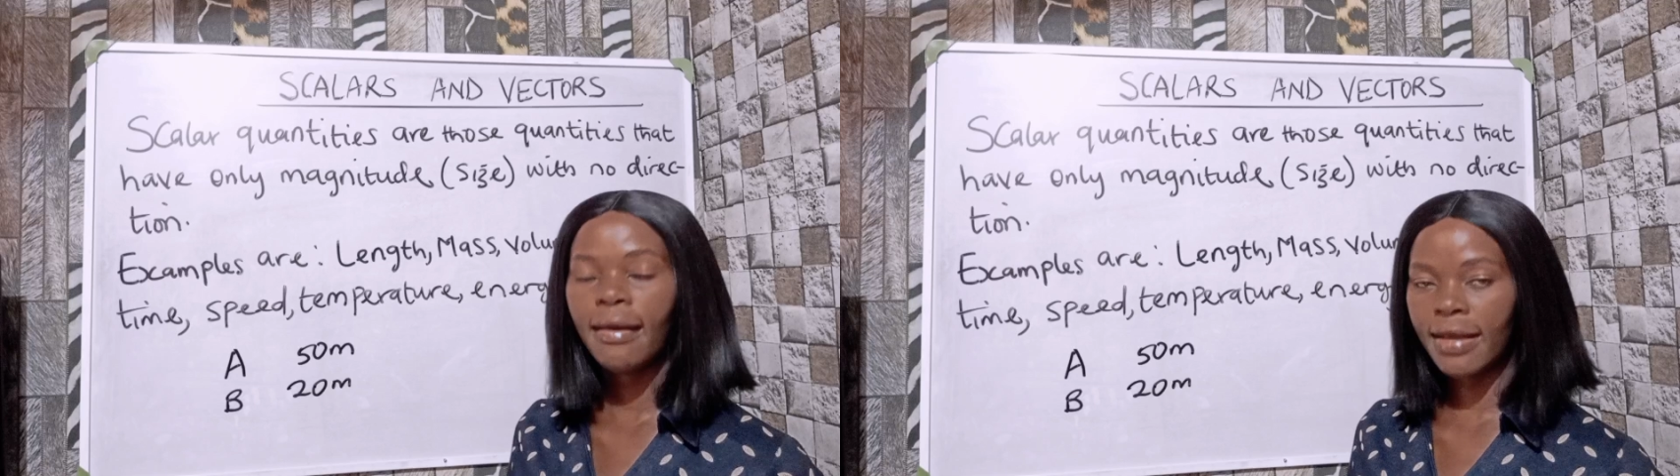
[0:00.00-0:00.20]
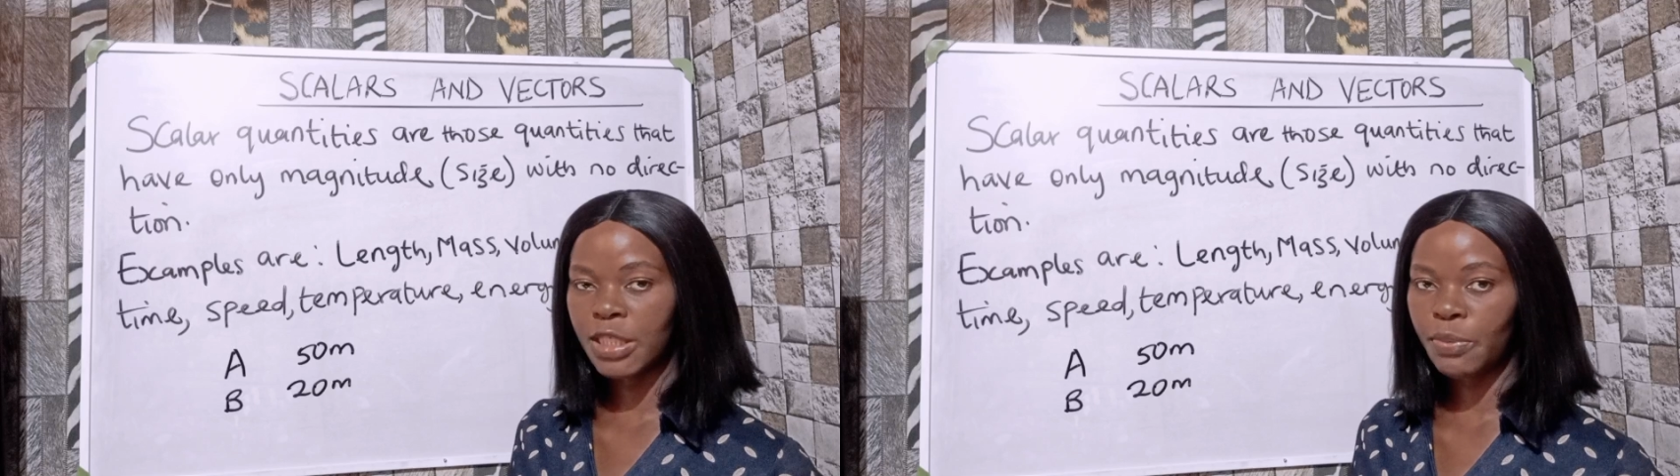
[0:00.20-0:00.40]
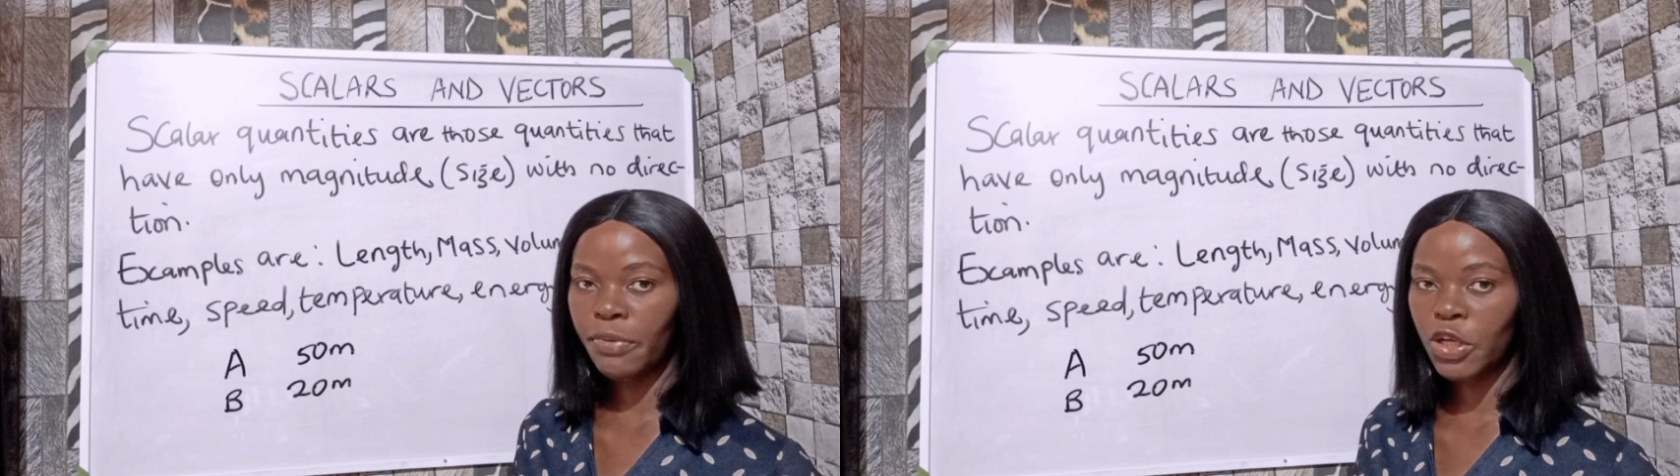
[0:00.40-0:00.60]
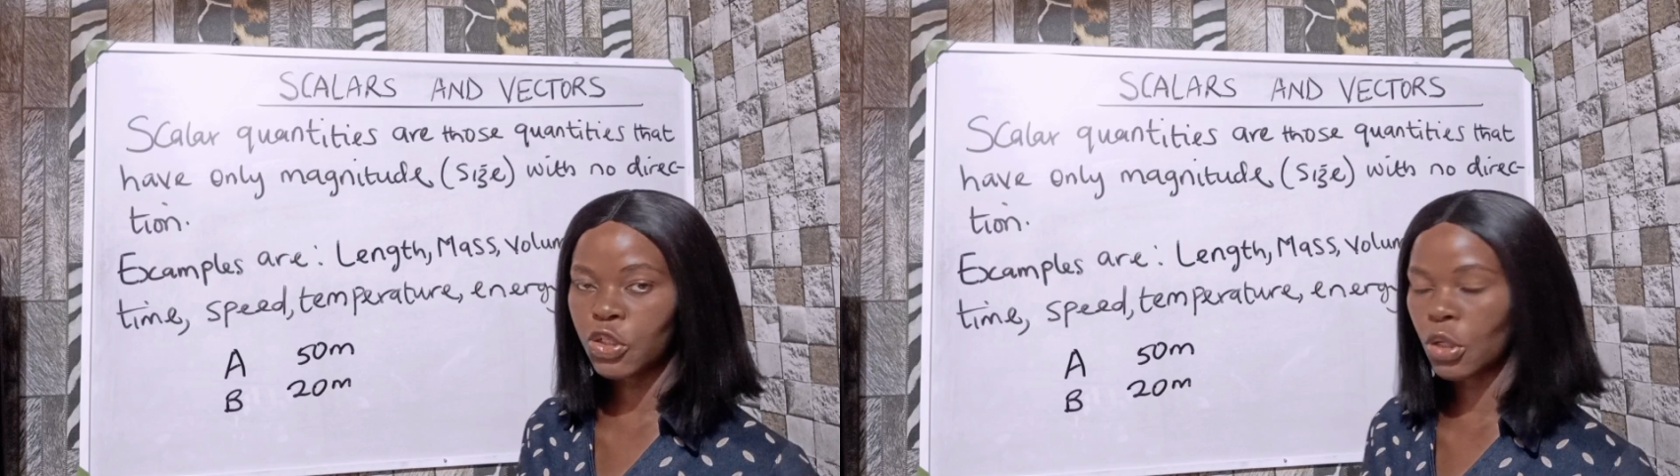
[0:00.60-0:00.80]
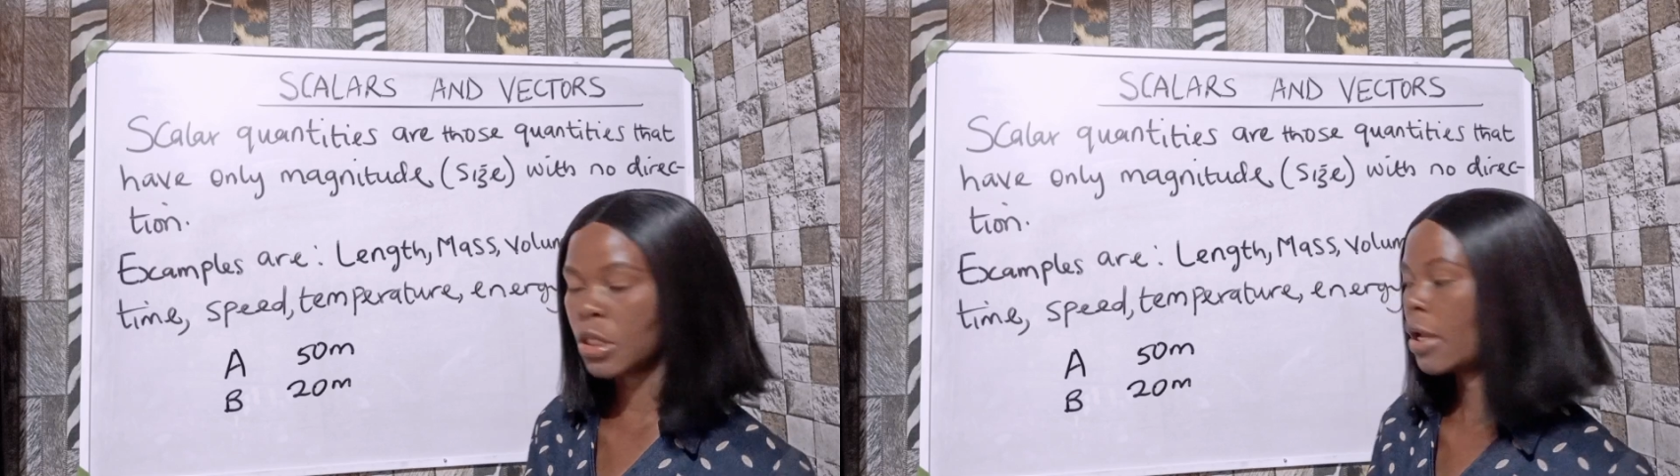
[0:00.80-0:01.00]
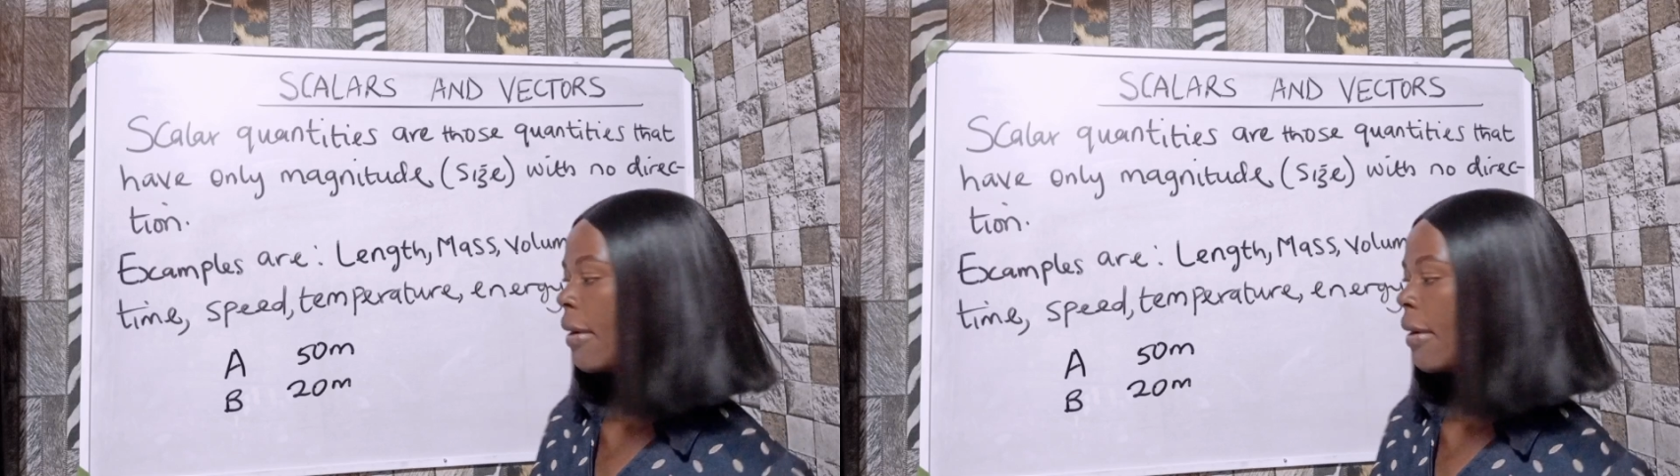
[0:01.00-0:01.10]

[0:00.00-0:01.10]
expression